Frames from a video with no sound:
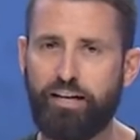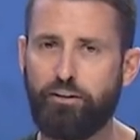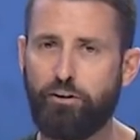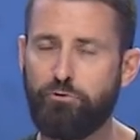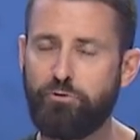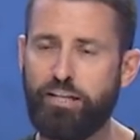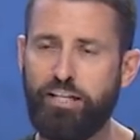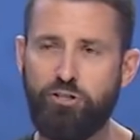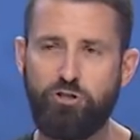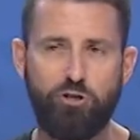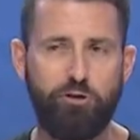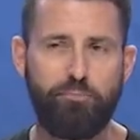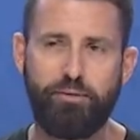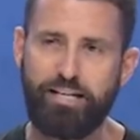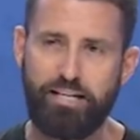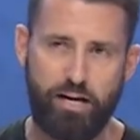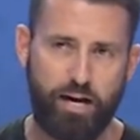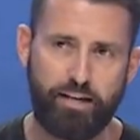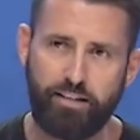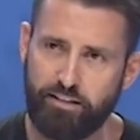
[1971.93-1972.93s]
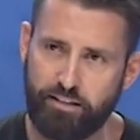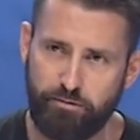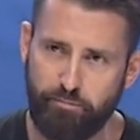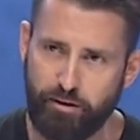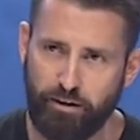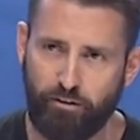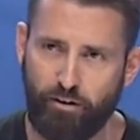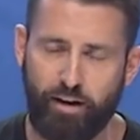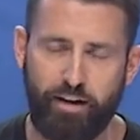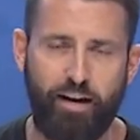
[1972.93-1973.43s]
I don't need you to be nice to
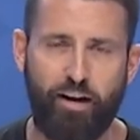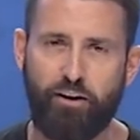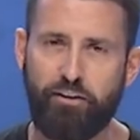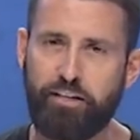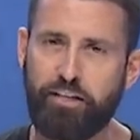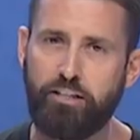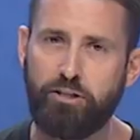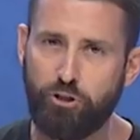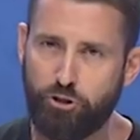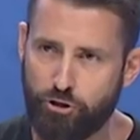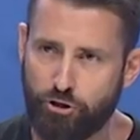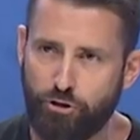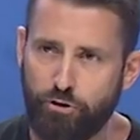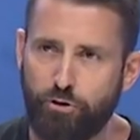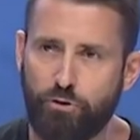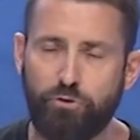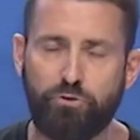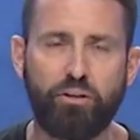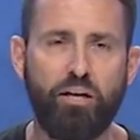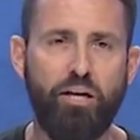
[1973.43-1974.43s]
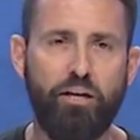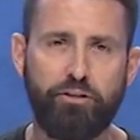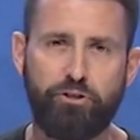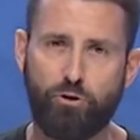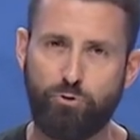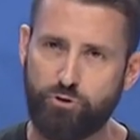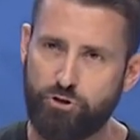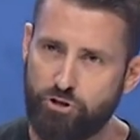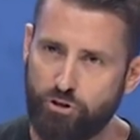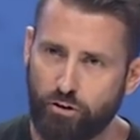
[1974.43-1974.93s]
me right now. I need the truth.
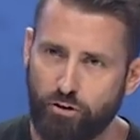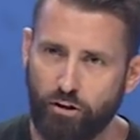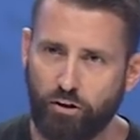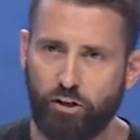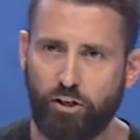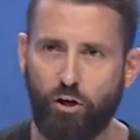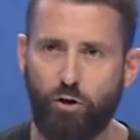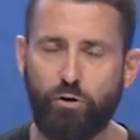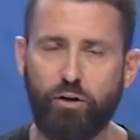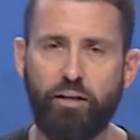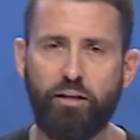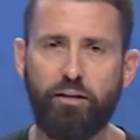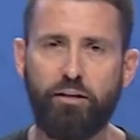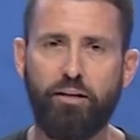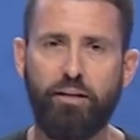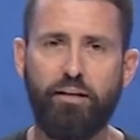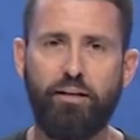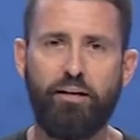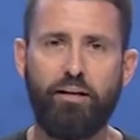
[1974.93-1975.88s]
Don't sugarcoat it.